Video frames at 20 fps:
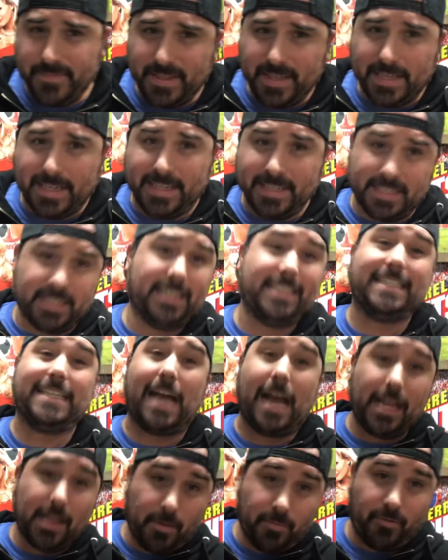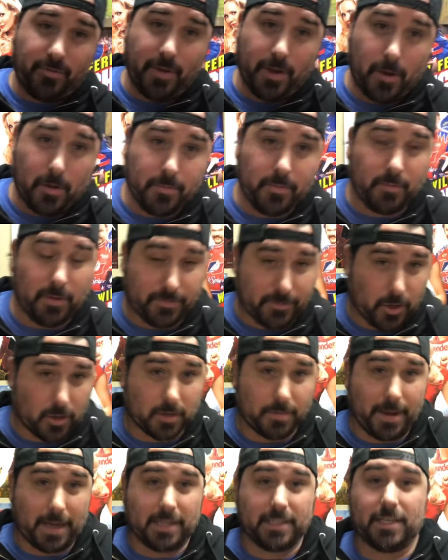It's an asylum film. We've
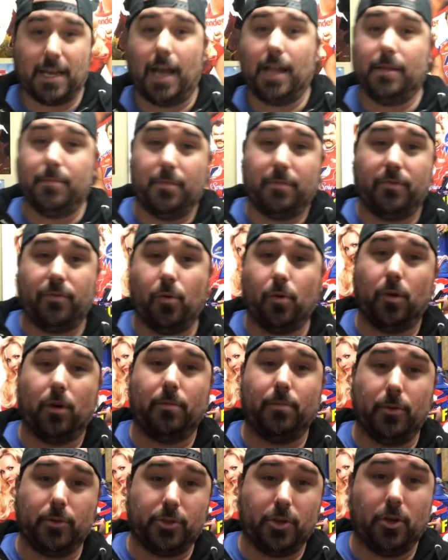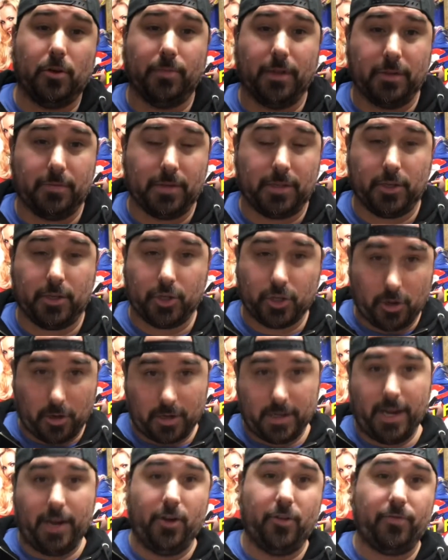talked about Asylum before, most notably with their
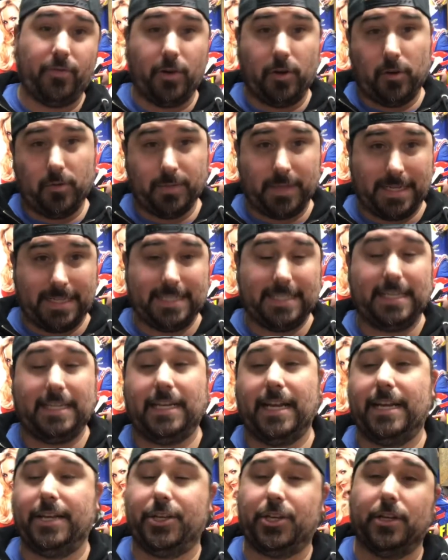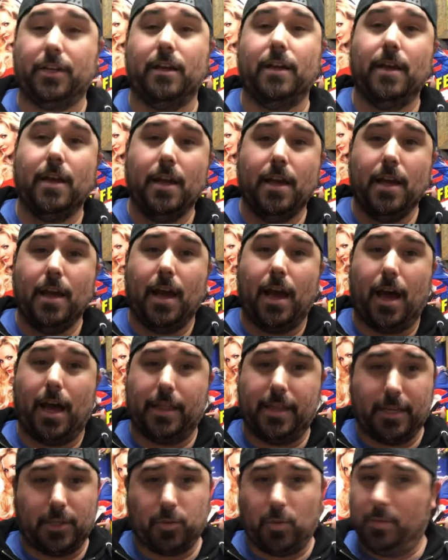Sharknado films and Z Nation.
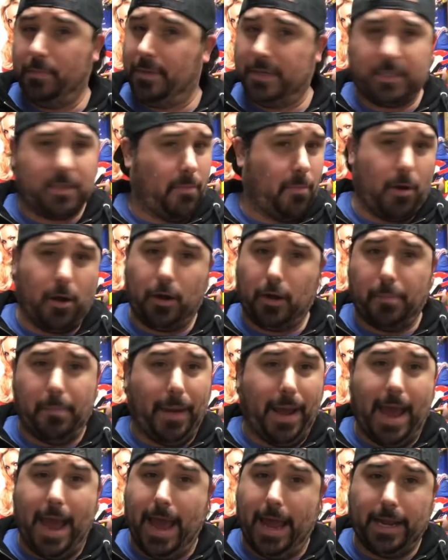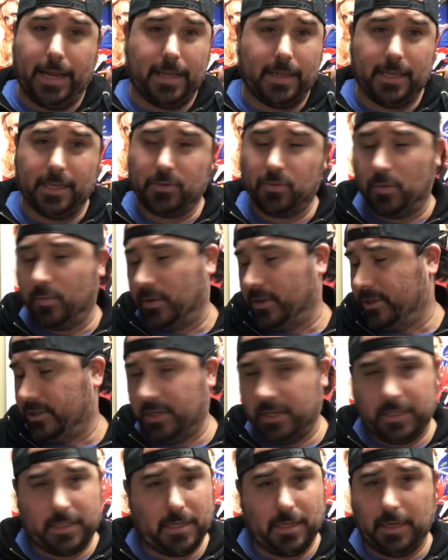This one missed the mark bad. This one was
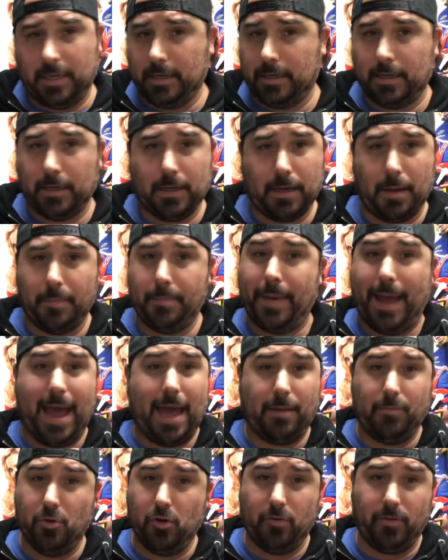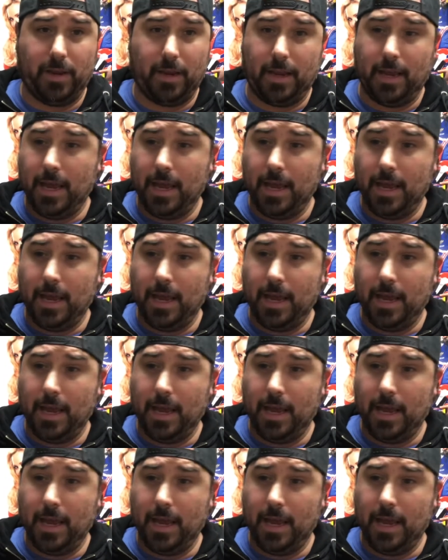just a bad movie.